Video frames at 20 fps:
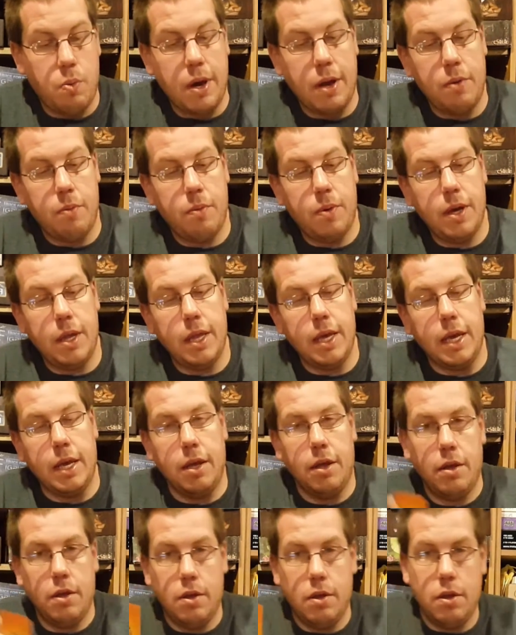The
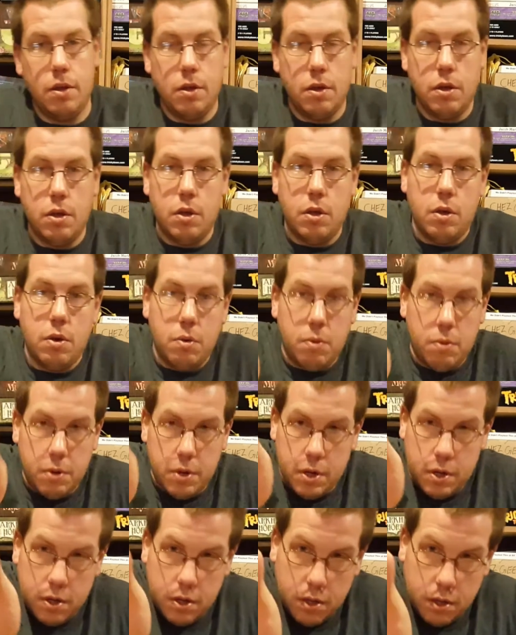wet willy
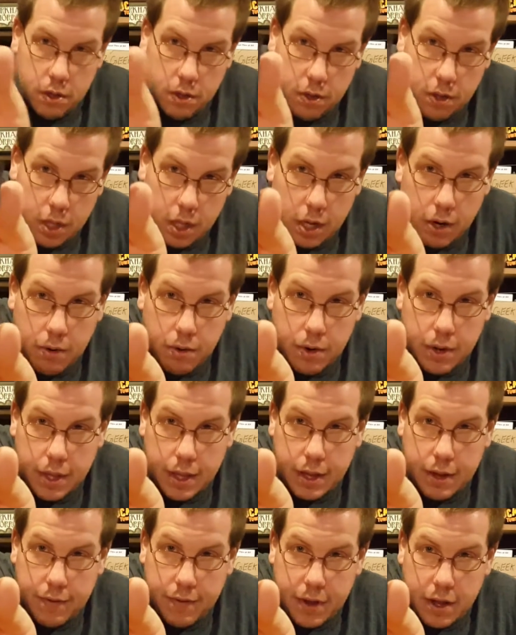will
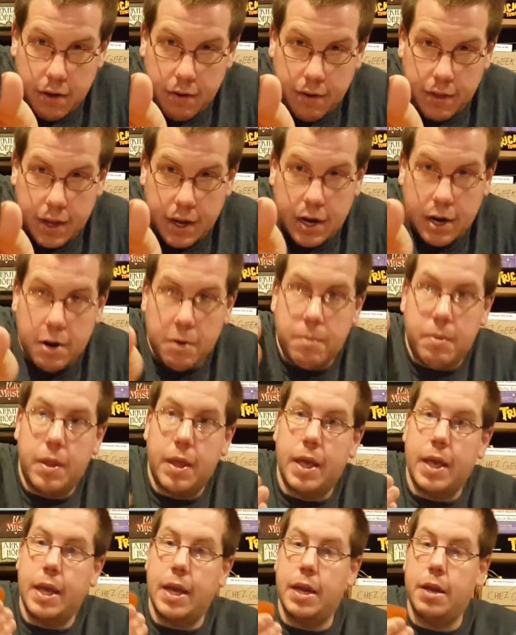lower the
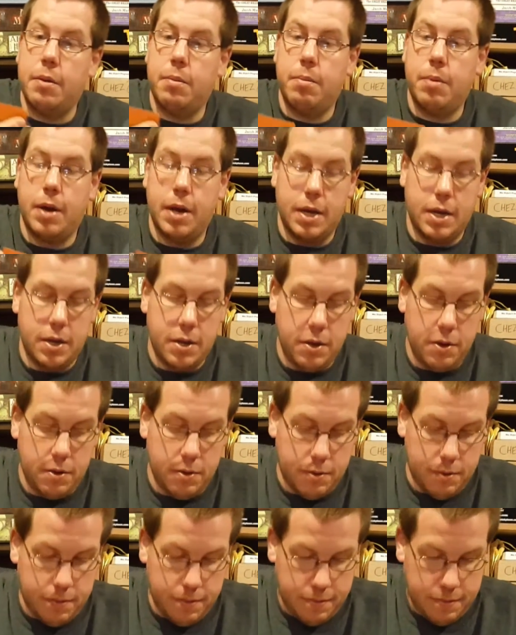value of the card played
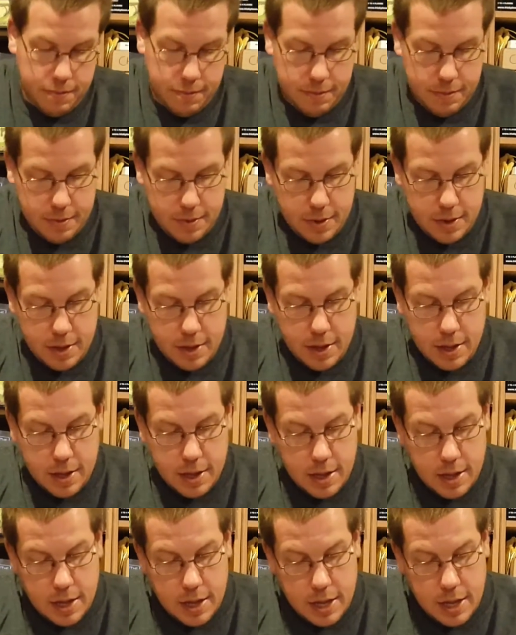by 2.
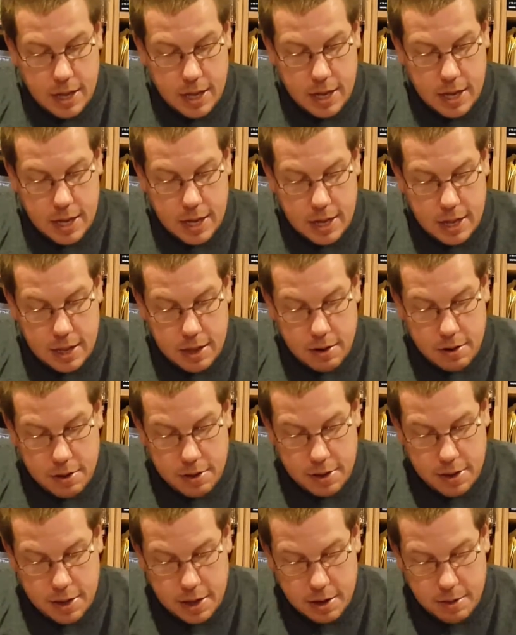
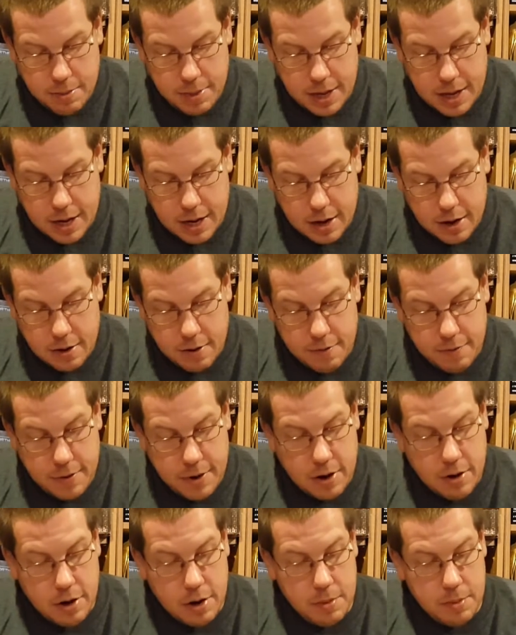And there are some
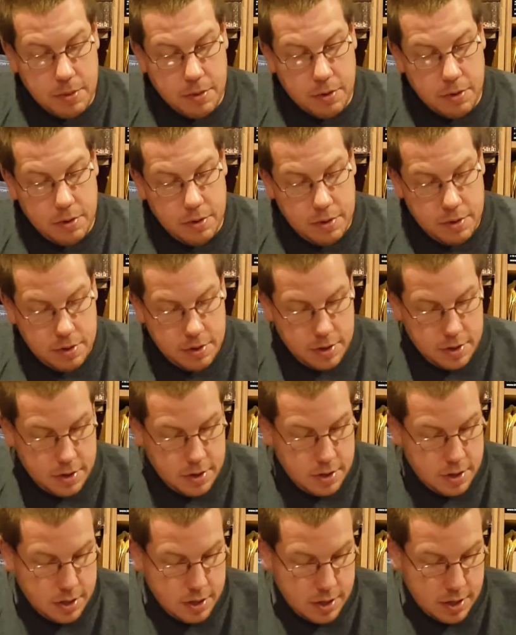that are
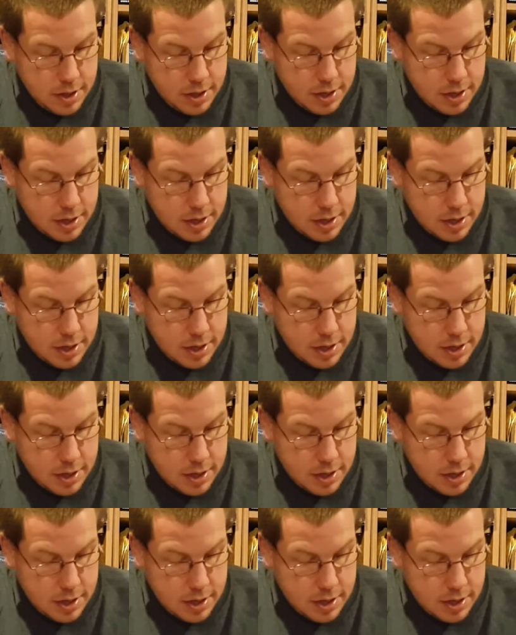variable.